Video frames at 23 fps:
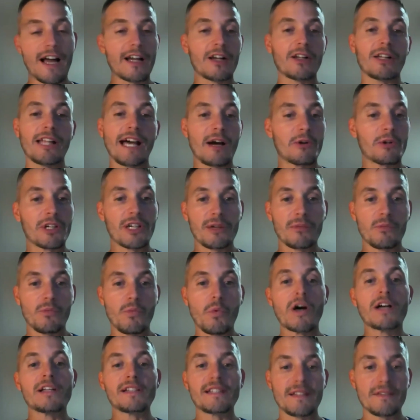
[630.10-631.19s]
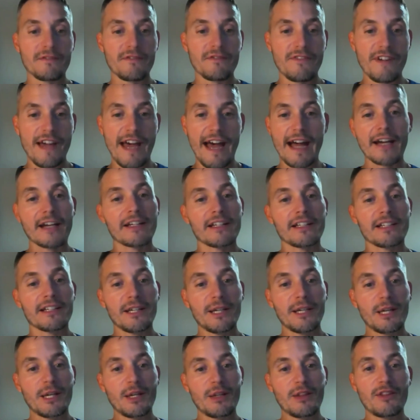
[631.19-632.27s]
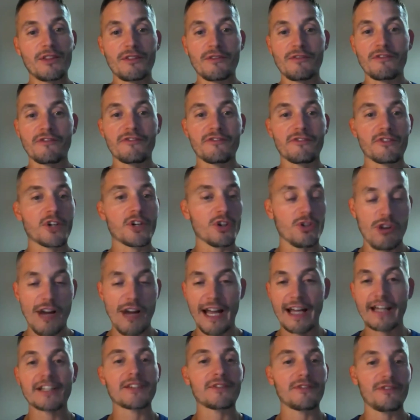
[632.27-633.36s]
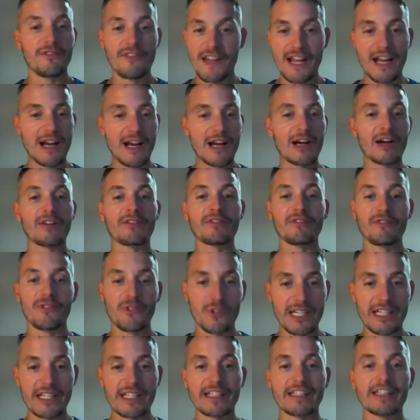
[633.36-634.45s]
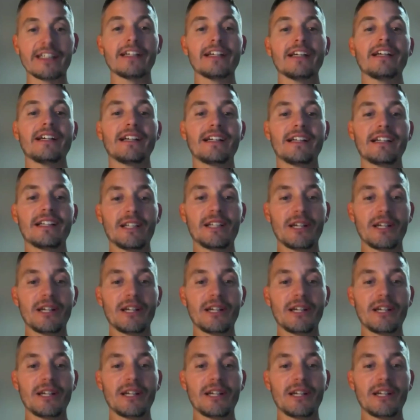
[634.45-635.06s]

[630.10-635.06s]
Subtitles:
final outcome was in fact the correct, fair, free,